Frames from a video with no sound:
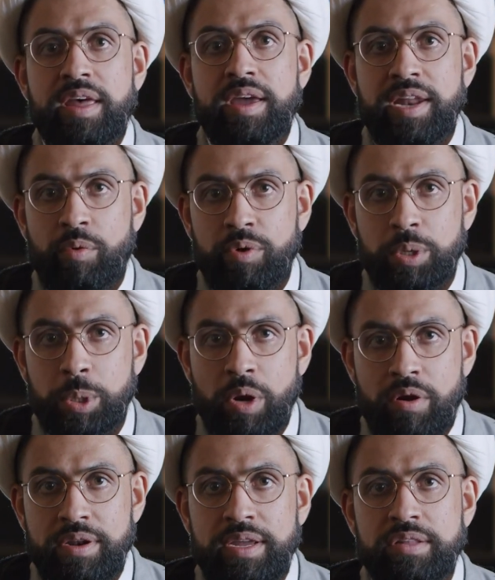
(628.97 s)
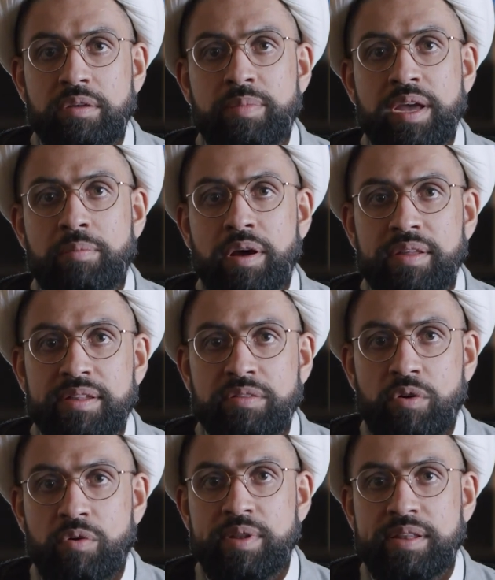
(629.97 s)
in our journey to be amongst
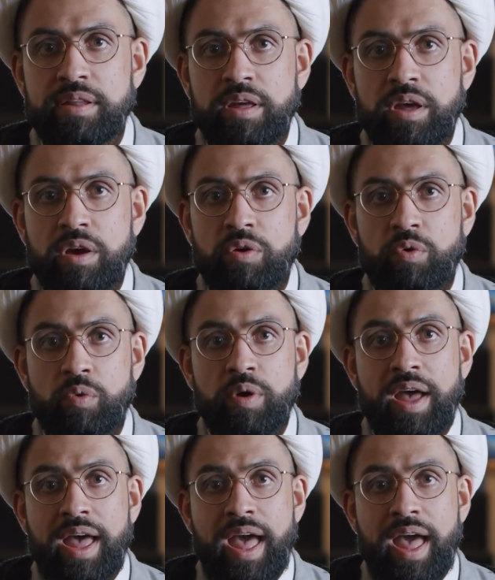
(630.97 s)
those who